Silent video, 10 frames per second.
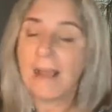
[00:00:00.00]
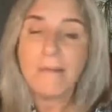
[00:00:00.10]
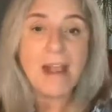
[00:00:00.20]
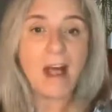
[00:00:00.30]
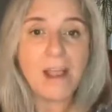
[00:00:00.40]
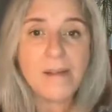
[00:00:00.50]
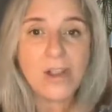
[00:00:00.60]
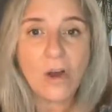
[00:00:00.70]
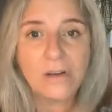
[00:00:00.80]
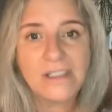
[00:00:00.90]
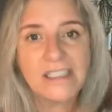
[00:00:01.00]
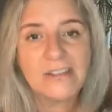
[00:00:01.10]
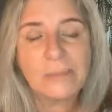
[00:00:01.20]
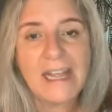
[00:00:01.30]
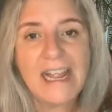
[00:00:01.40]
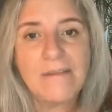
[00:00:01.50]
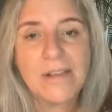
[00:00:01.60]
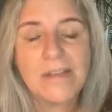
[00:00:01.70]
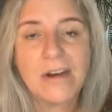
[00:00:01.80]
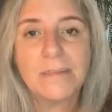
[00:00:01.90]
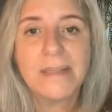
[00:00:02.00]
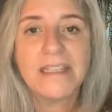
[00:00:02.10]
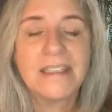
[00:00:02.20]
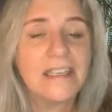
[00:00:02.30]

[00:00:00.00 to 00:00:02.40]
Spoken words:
I mean, I'm a cognitive behaviour therapist,